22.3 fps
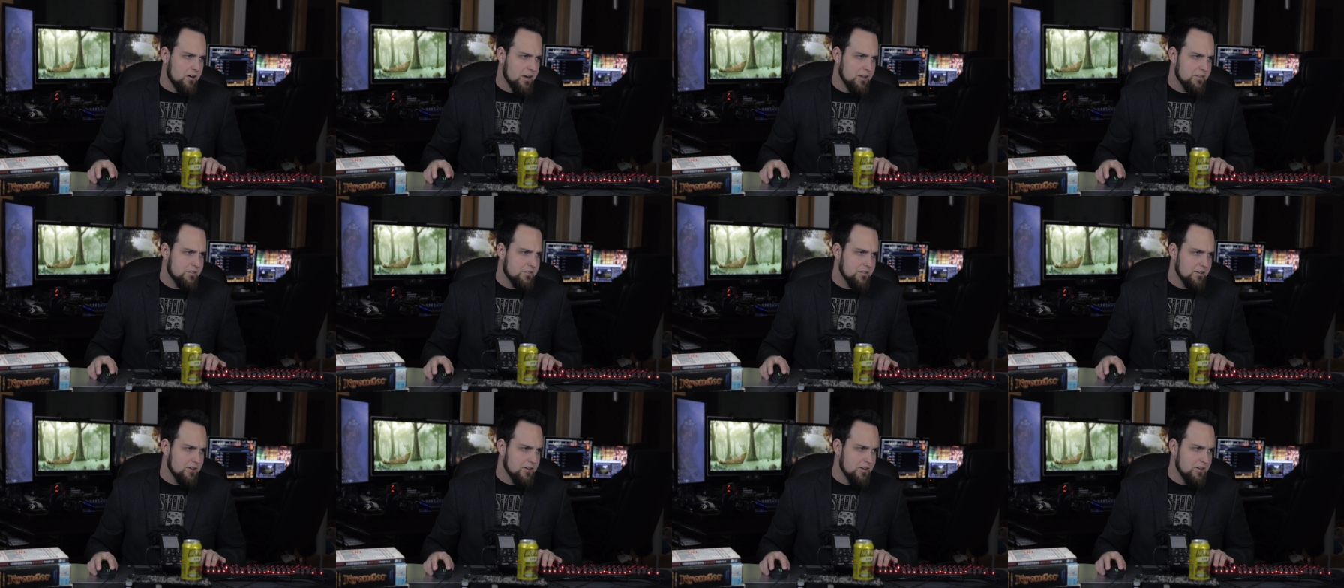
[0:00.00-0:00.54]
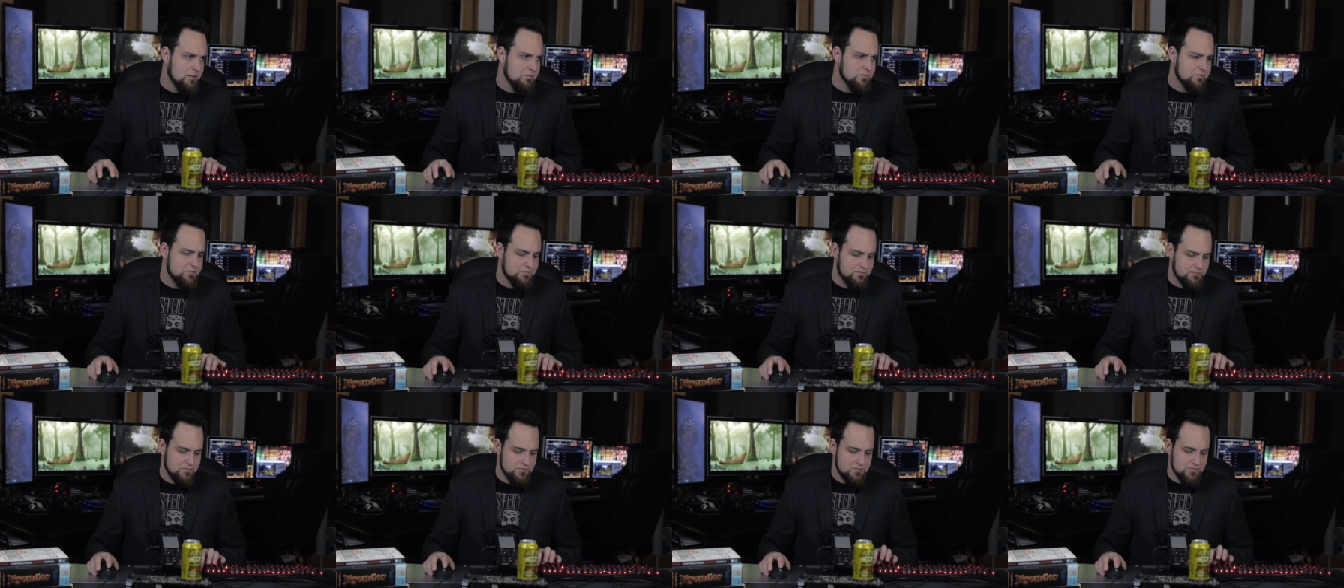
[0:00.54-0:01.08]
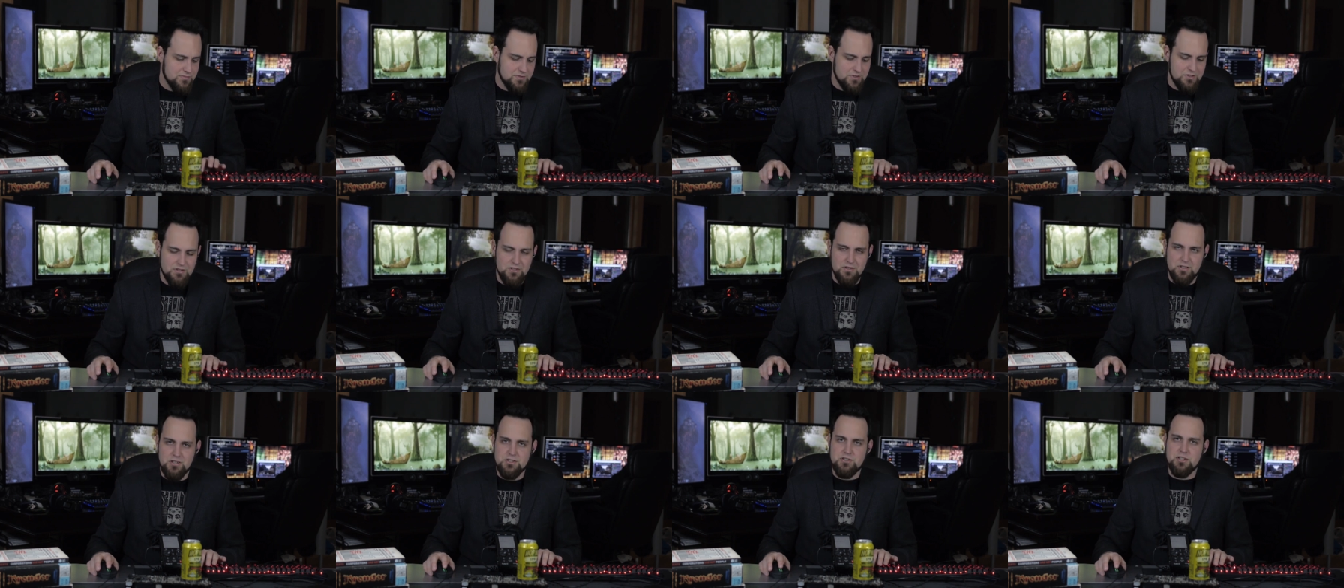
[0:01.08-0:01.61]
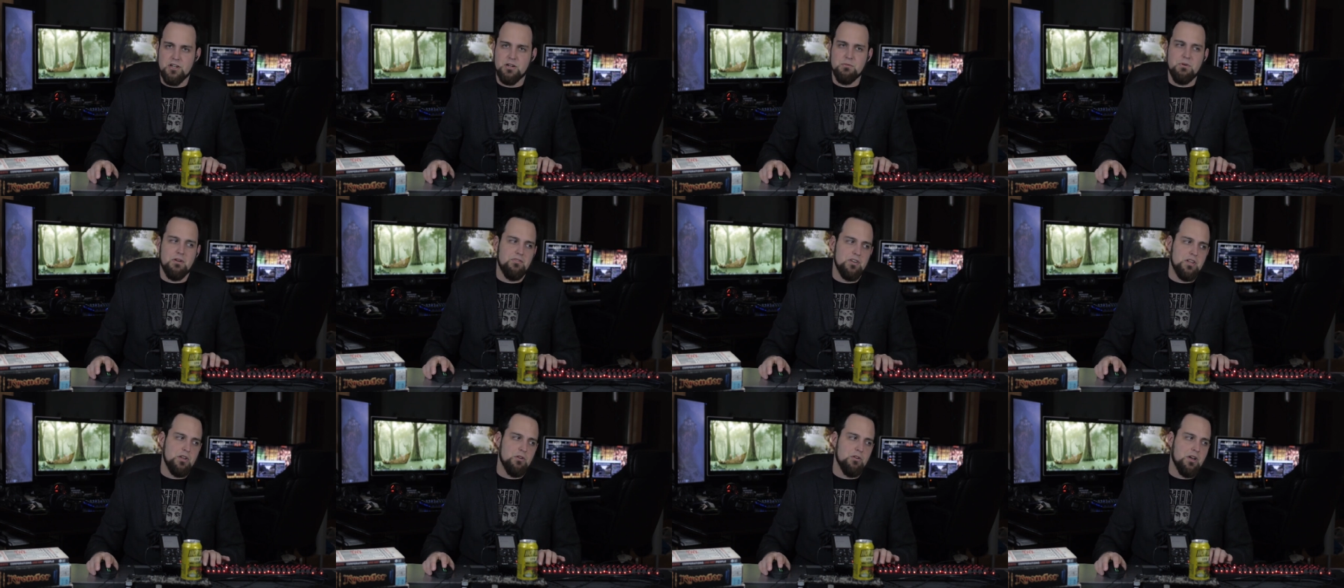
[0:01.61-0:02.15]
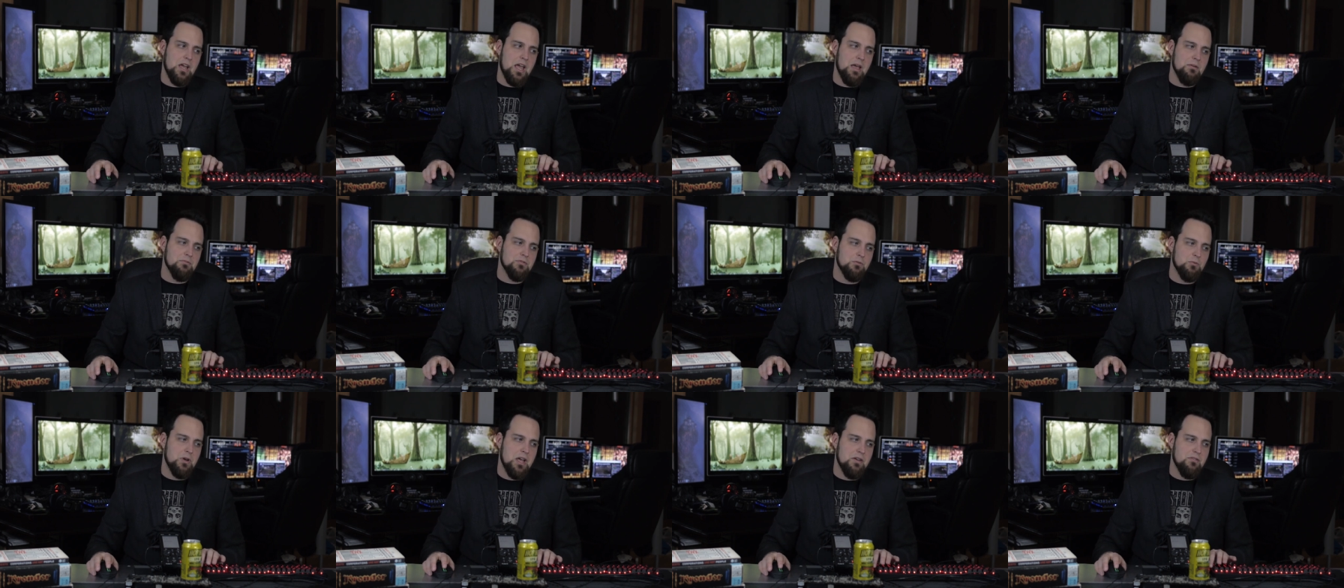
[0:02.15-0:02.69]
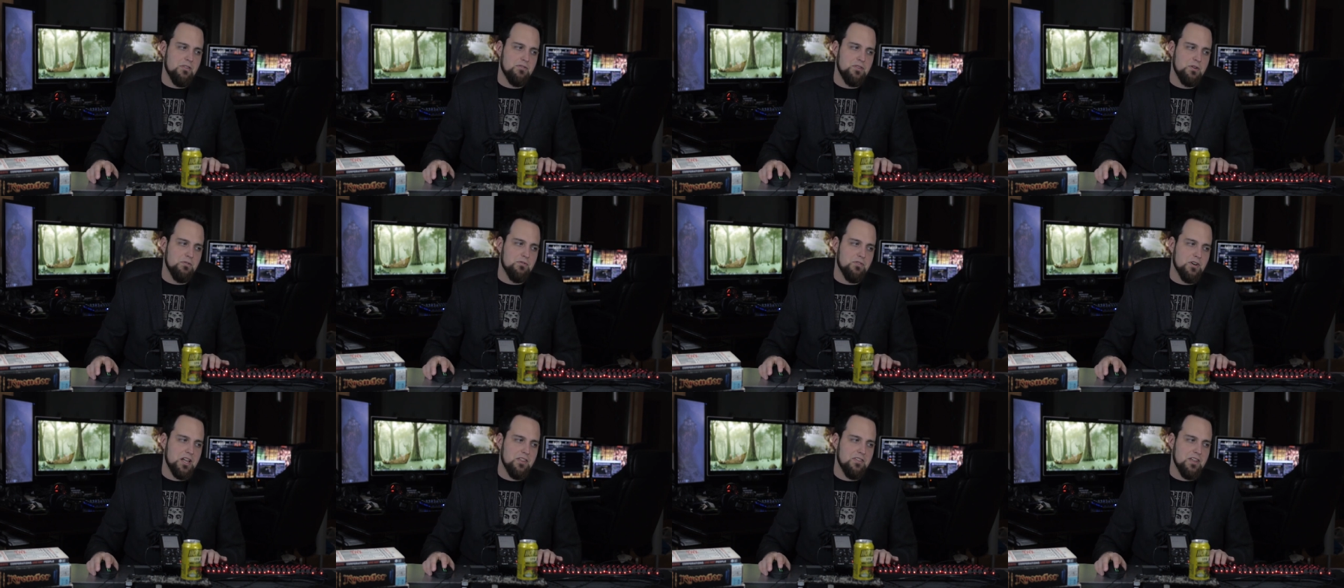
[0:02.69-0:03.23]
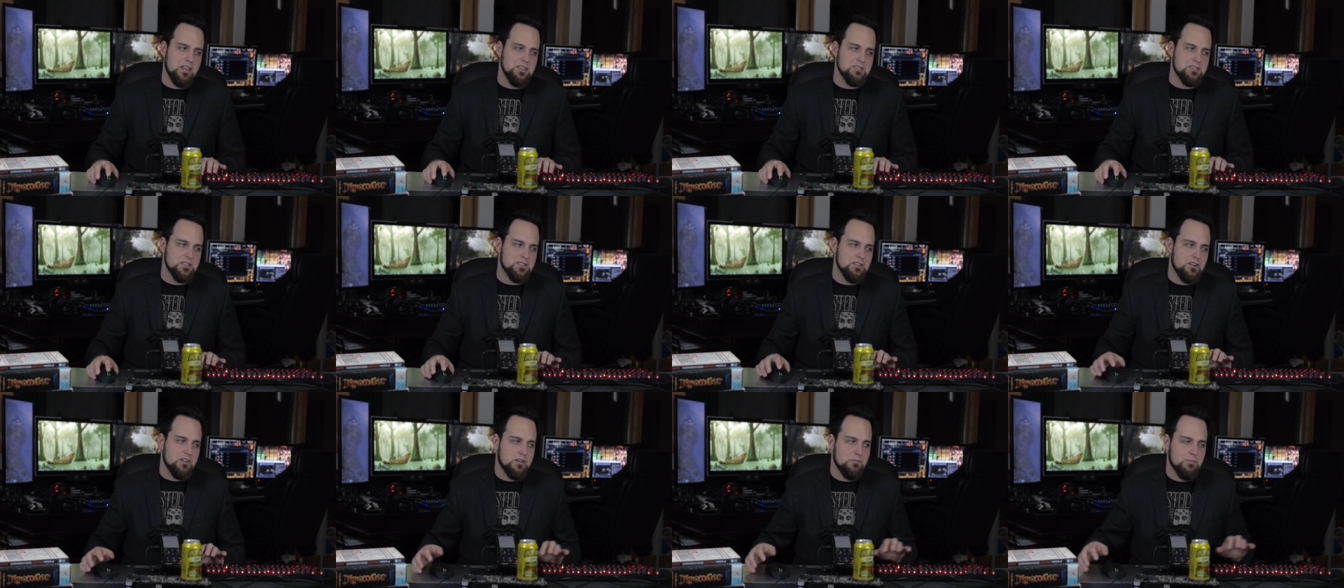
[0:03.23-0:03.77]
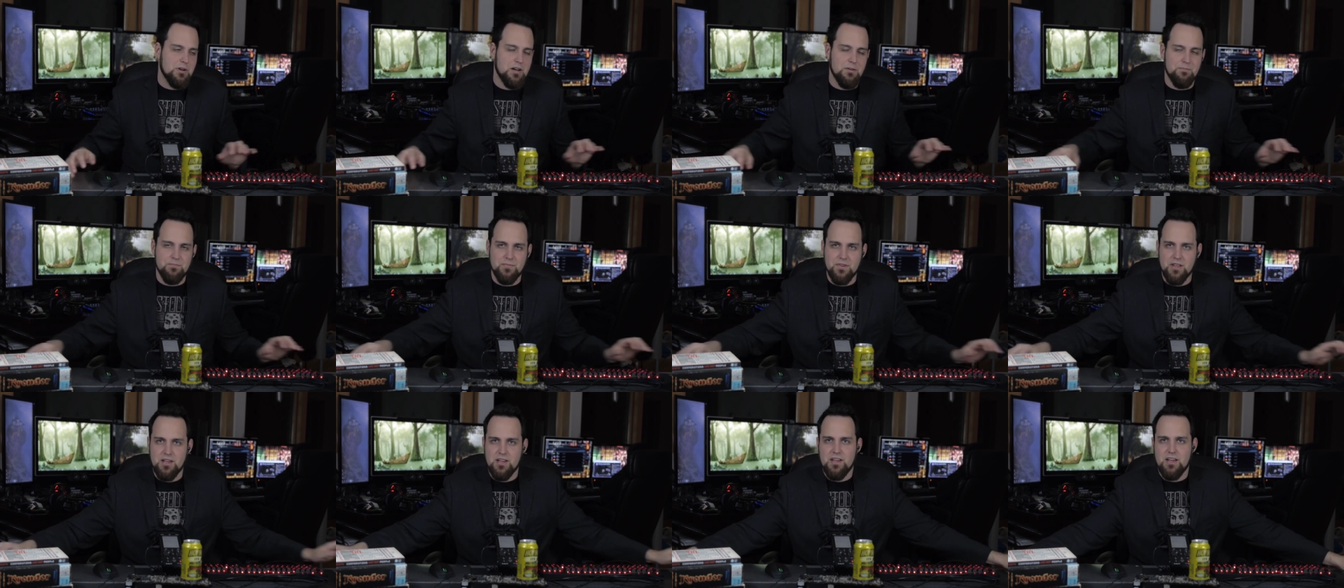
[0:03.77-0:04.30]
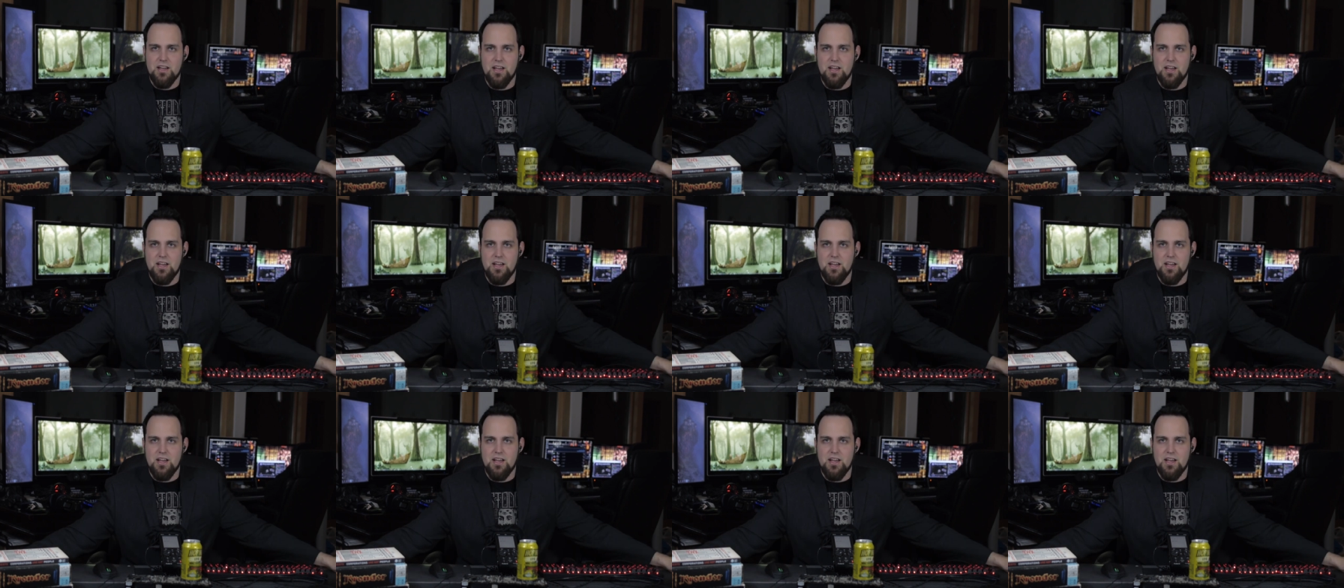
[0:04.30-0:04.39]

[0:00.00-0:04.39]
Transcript: All right, um, let's talk about video games, and we have a few funny things to talk about.